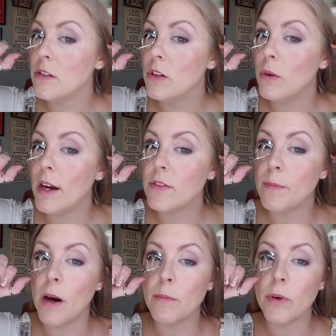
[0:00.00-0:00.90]
You don't have to
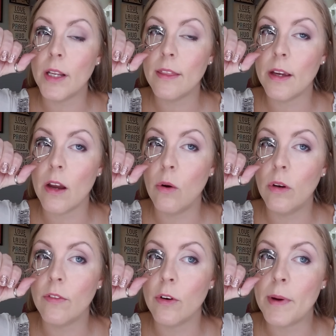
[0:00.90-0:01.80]
pump or anything. I hold
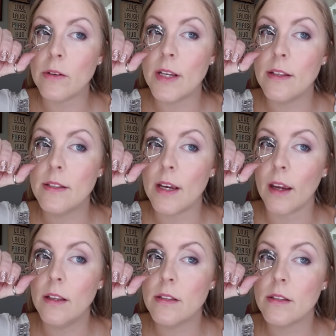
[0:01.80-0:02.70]
it for about 10
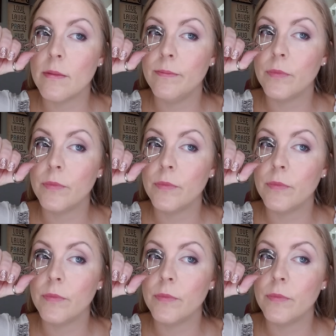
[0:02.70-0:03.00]
seconds.